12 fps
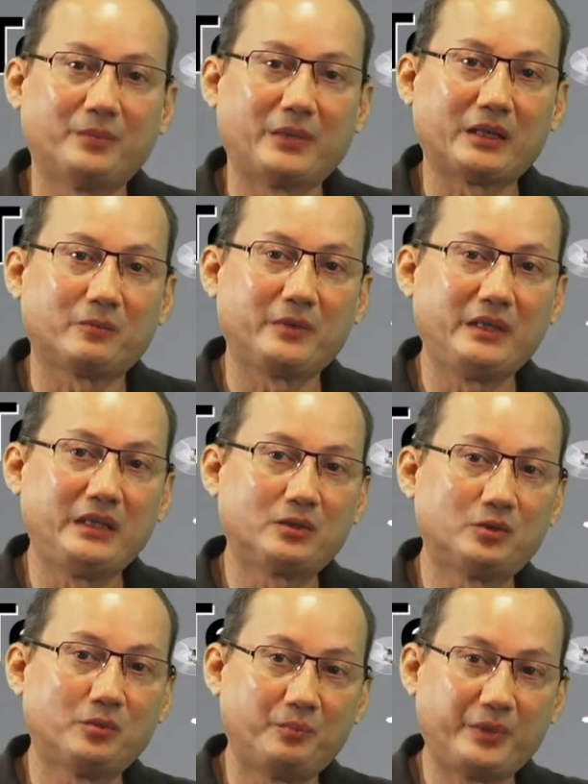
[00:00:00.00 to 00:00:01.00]
but we need
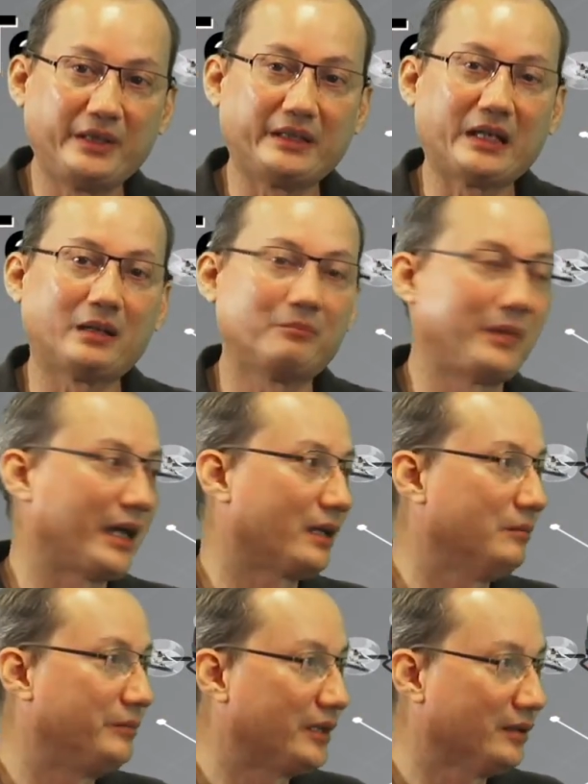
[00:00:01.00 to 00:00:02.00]
to bring that
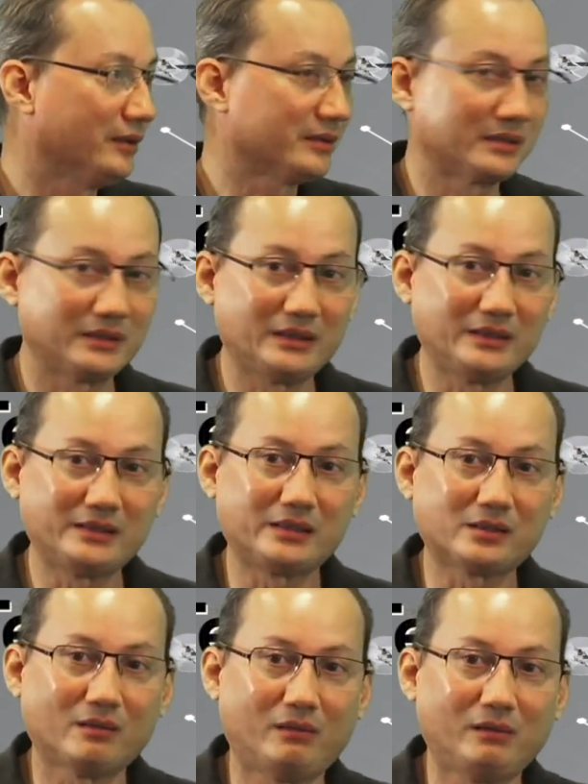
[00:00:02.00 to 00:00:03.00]
back because this
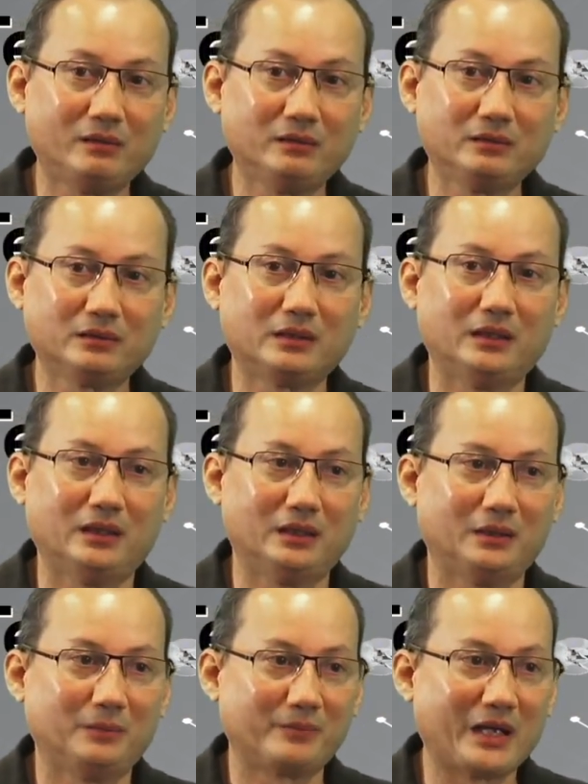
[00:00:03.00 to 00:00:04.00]
is all
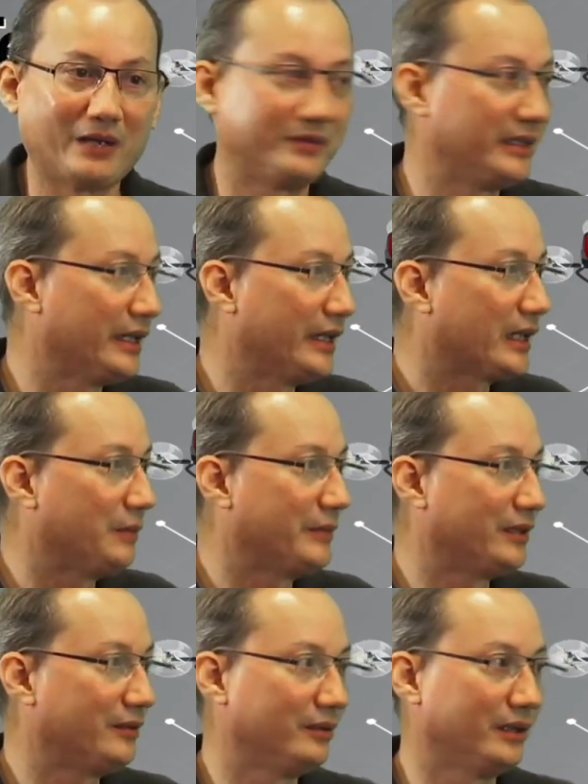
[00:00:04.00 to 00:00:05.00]
um, FDI
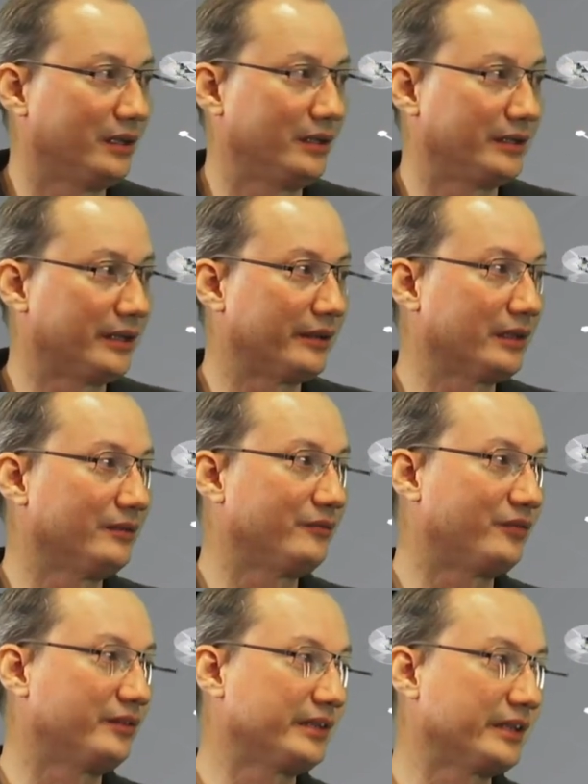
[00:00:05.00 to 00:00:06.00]
coming, uh, direct
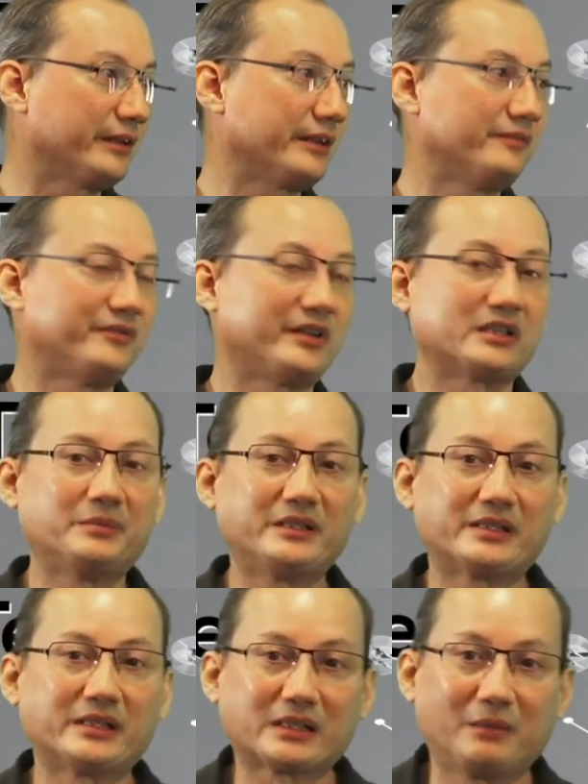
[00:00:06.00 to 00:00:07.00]
foreign direct
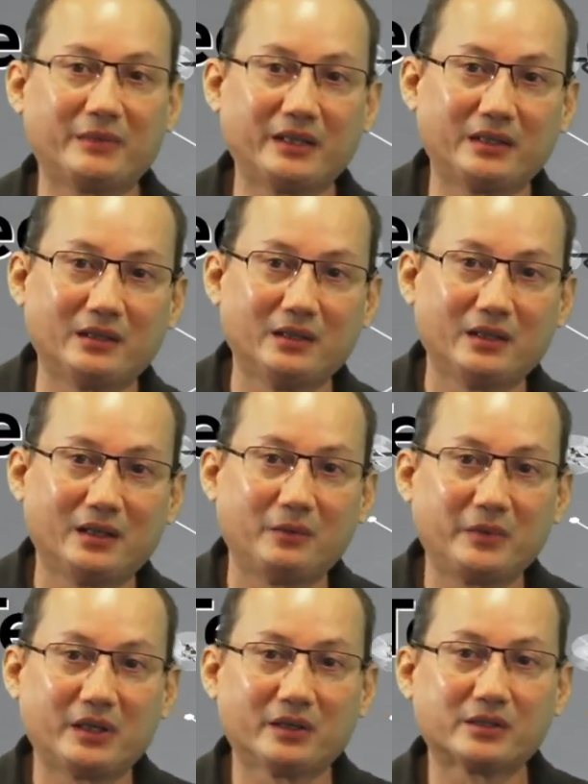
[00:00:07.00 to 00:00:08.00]
investments is coming in. Mm-hmm.
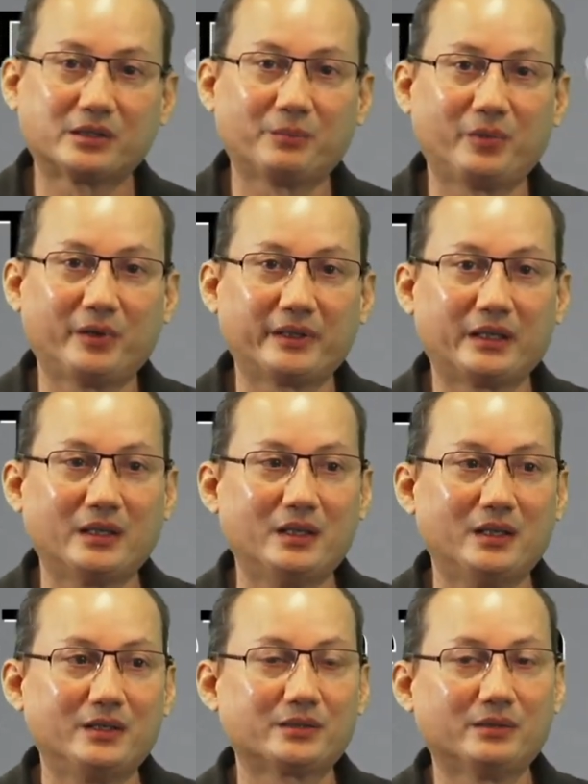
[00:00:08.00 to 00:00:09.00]
We gotta support that.
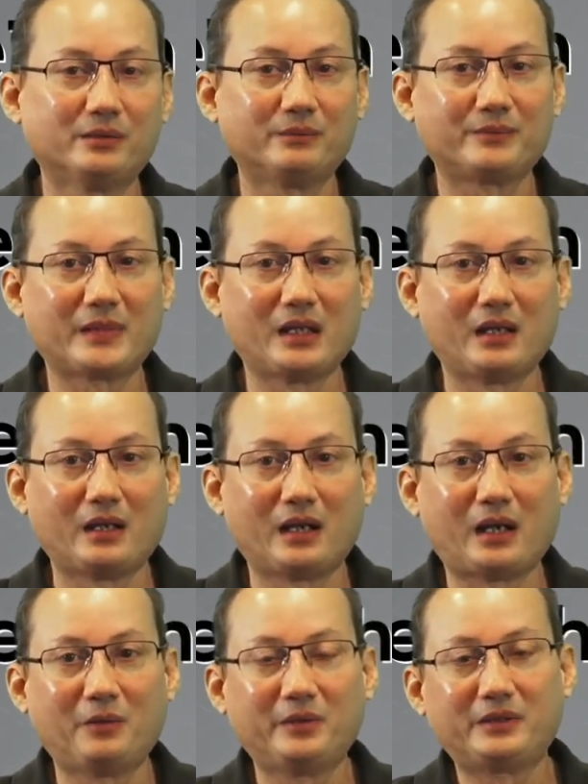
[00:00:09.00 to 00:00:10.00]
So
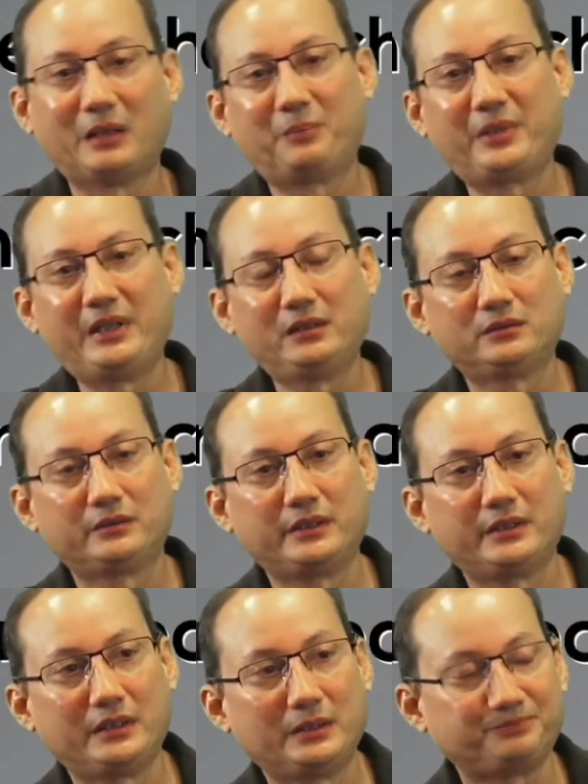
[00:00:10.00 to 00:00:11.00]
I would appeal to
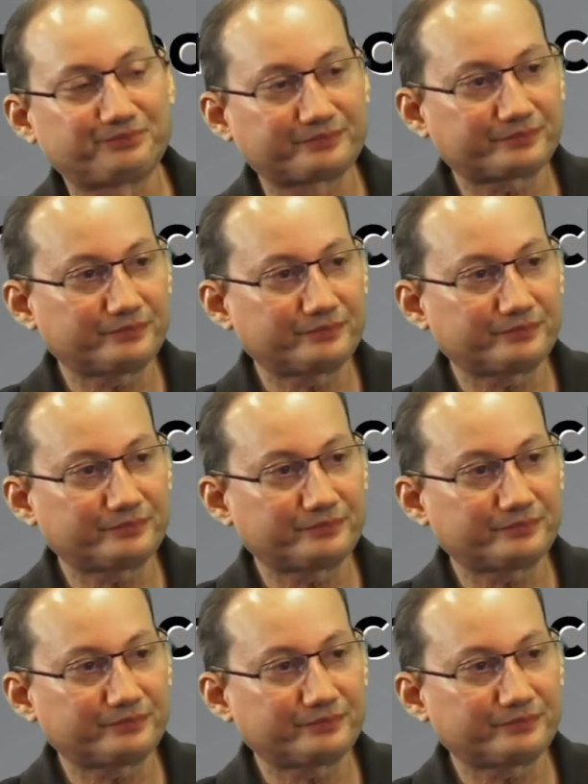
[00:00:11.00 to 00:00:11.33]
the